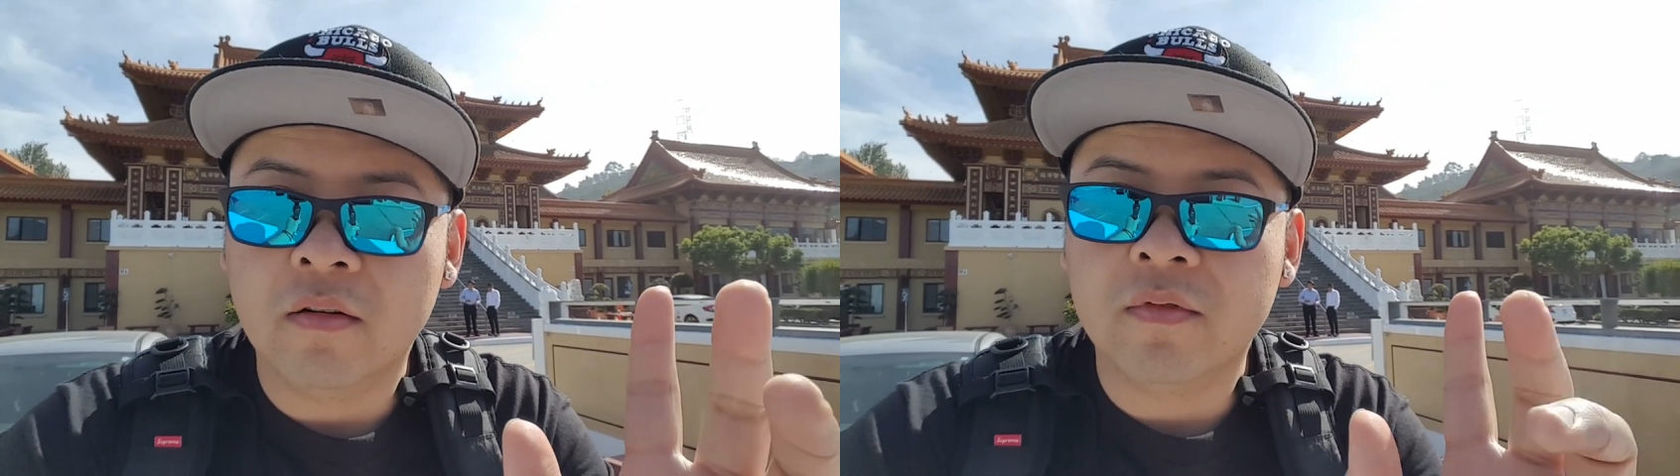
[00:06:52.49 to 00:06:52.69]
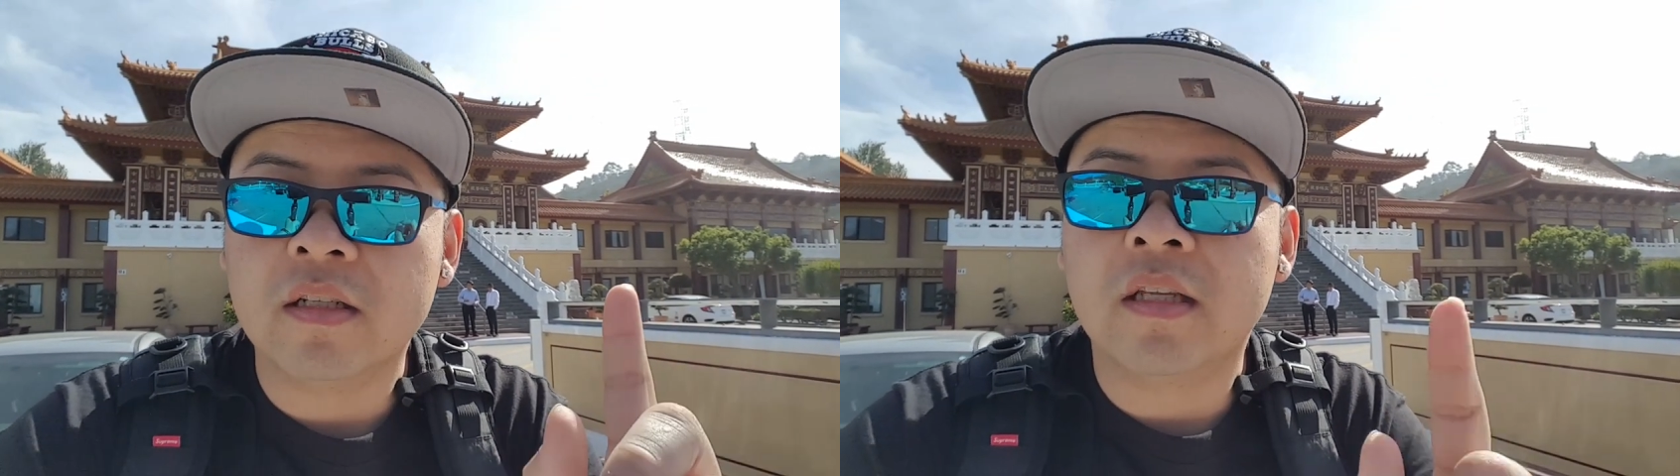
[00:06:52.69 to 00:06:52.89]

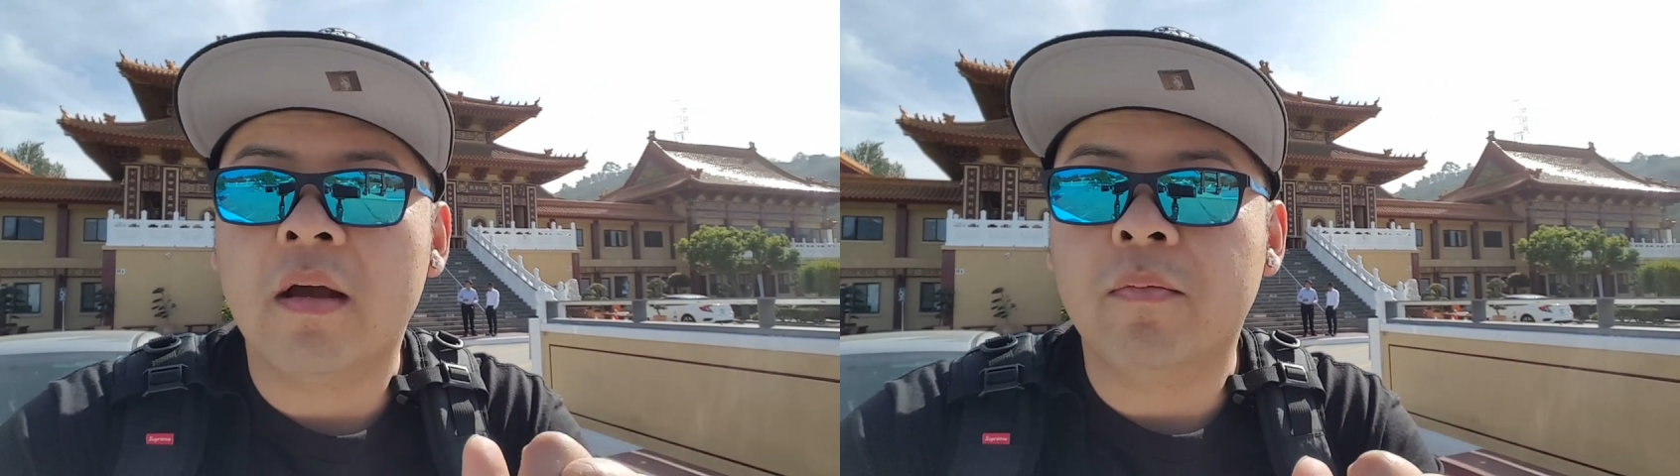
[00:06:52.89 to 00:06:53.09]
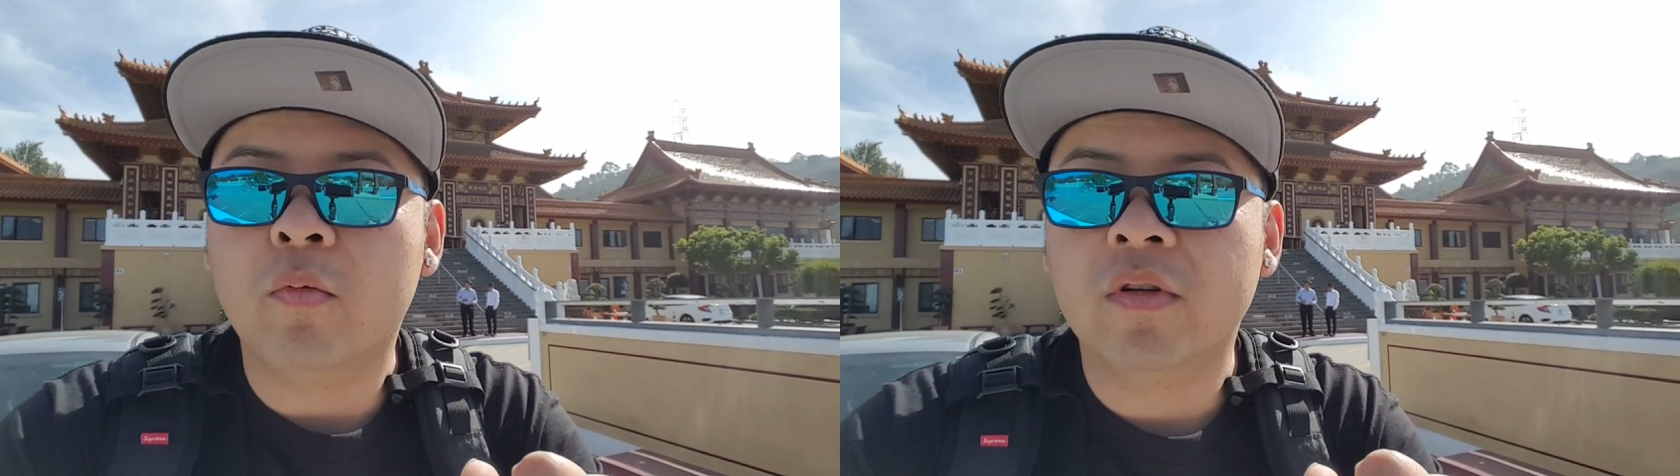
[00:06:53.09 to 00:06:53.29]
of this
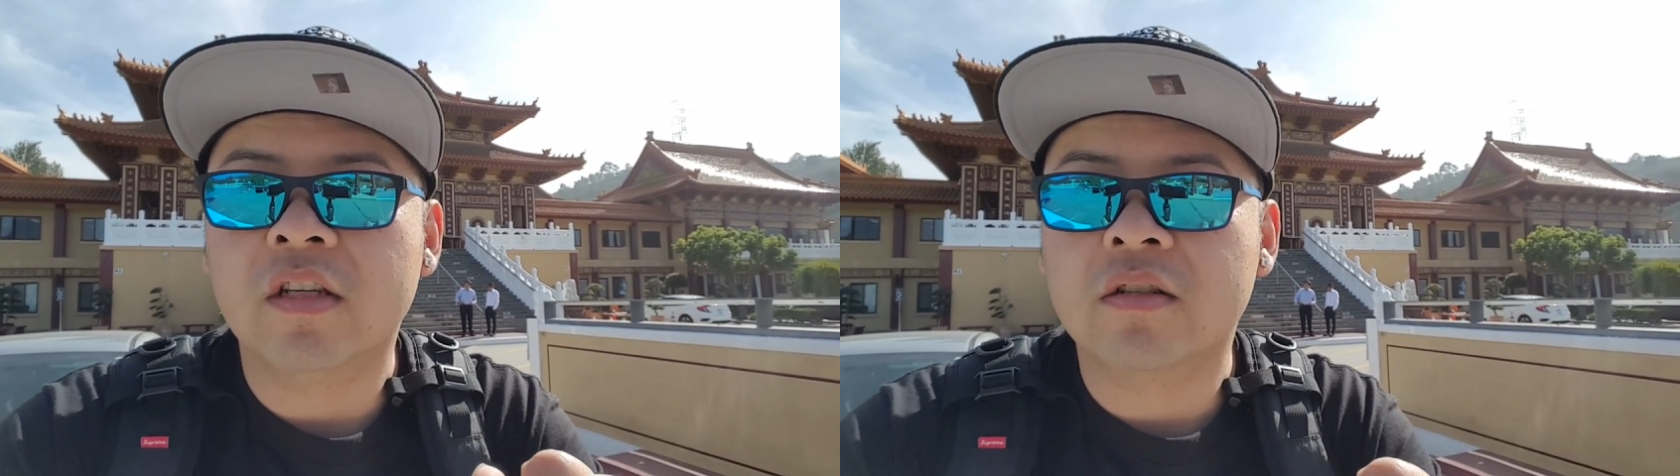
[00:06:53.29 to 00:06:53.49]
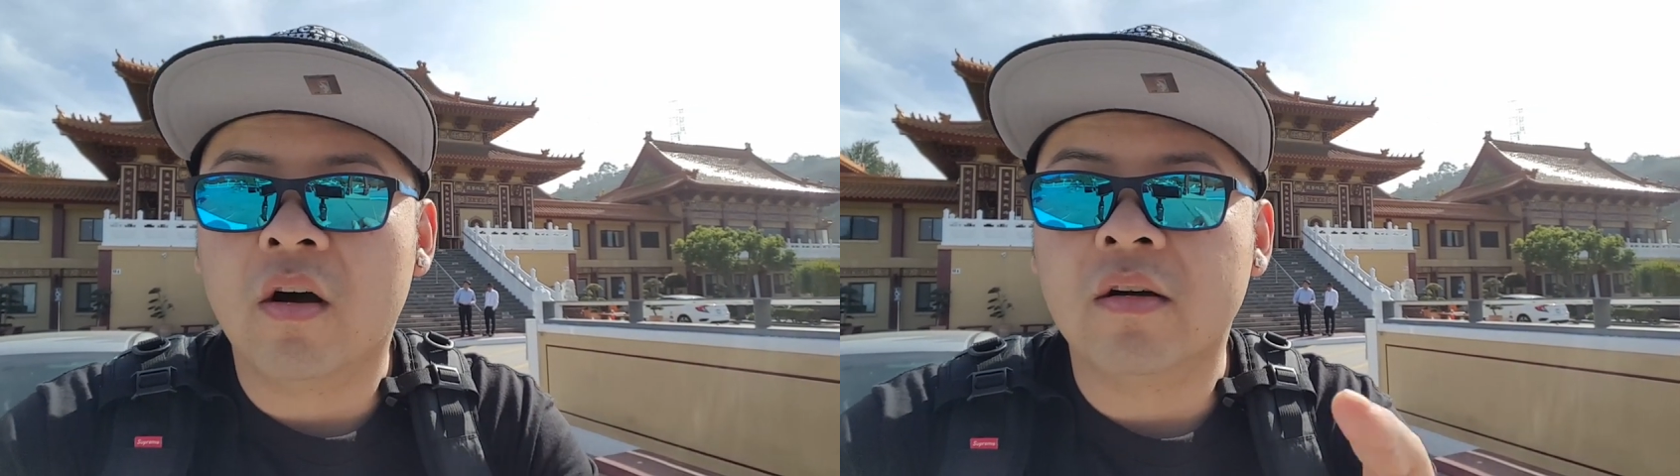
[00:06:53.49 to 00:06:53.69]
temple,
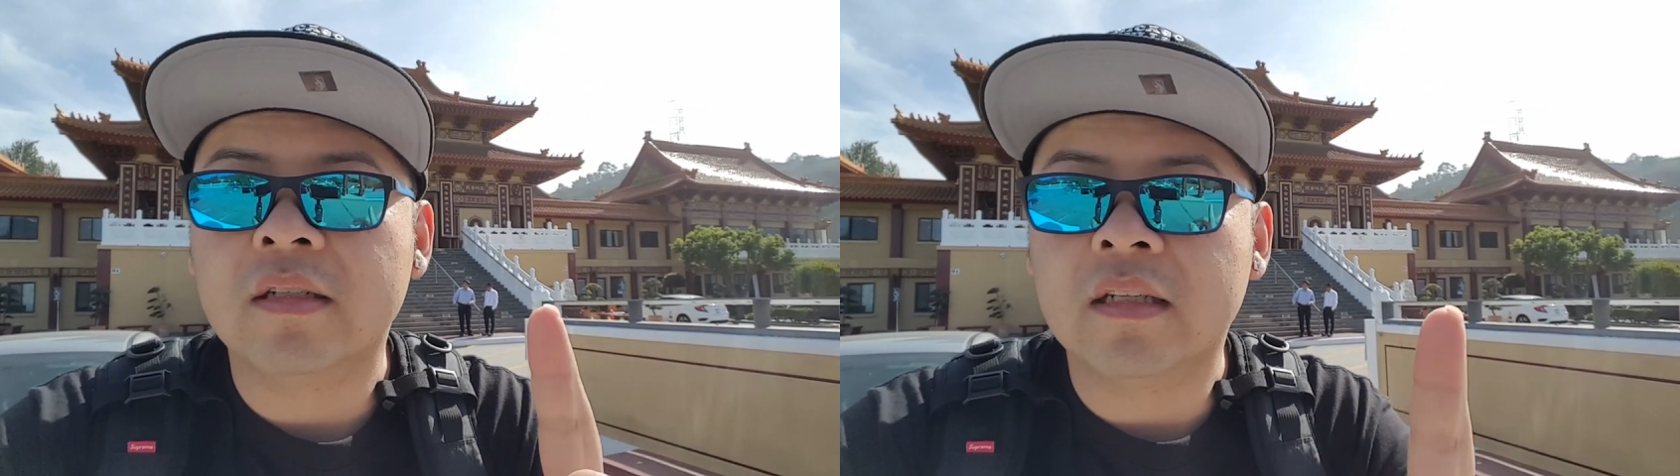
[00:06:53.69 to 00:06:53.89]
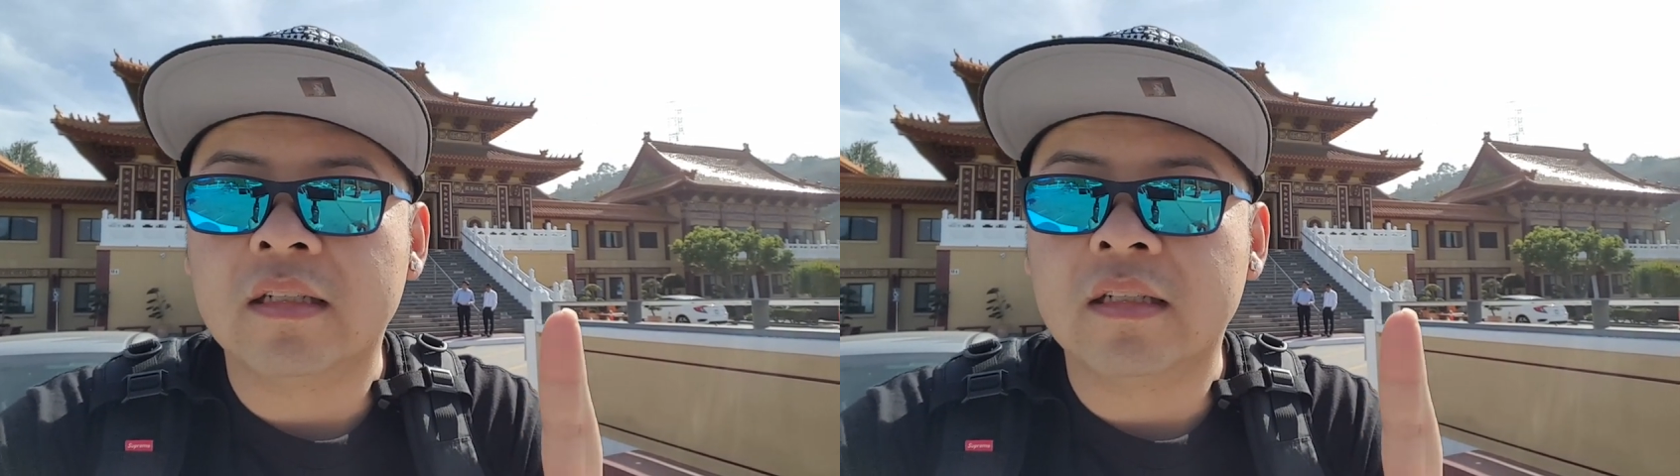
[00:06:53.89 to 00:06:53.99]
which is called